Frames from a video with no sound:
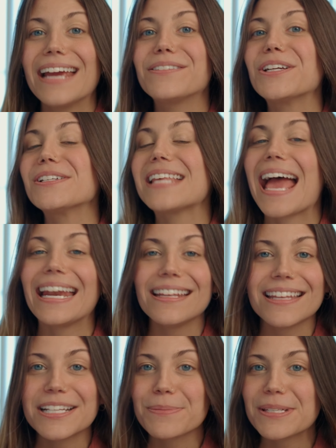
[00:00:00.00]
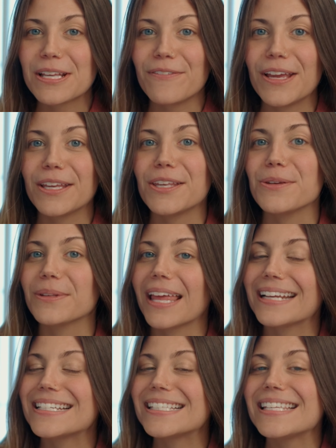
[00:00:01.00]
If there's anything specific you would
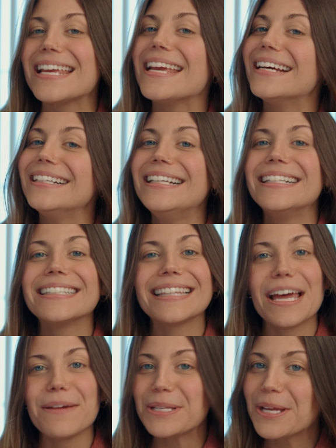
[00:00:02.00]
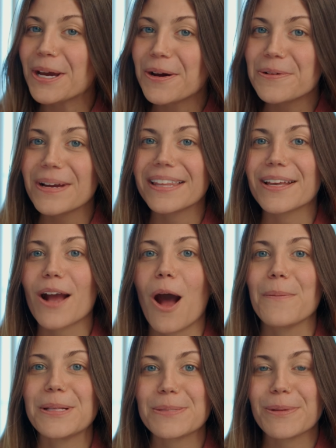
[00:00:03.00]
like to see, let me know in the
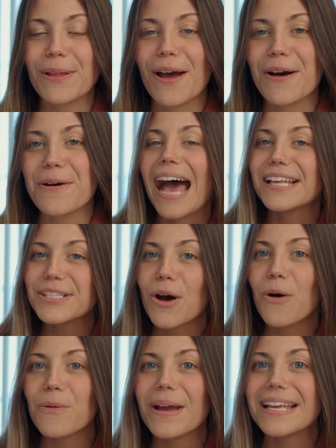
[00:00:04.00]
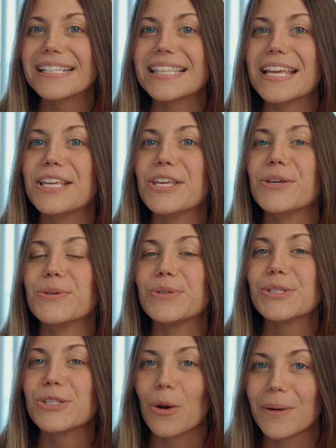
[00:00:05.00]
comments below. As always, thank you
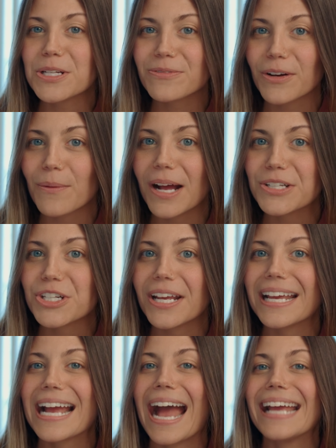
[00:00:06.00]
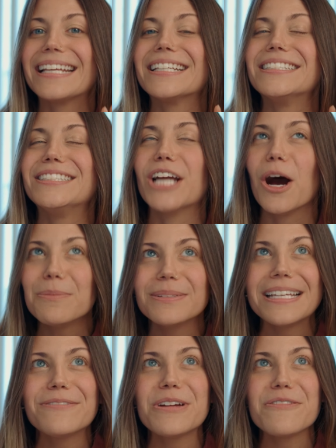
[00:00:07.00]
so much for watching. I cannot
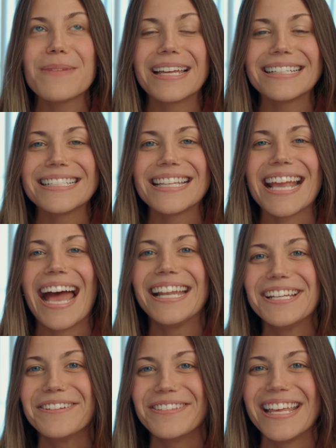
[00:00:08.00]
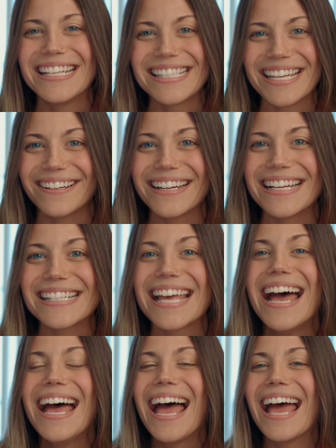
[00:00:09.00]
believe we've made it to the end of this series,
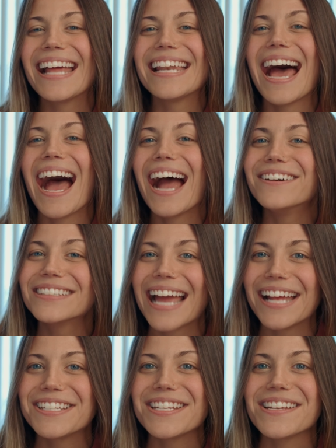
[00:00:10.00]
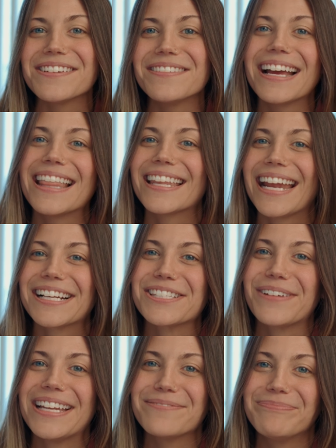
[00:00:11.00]
and I will catch you in the next
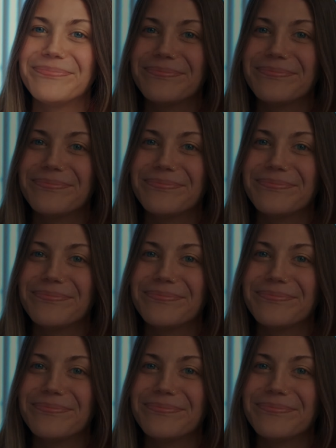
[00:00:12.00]
one.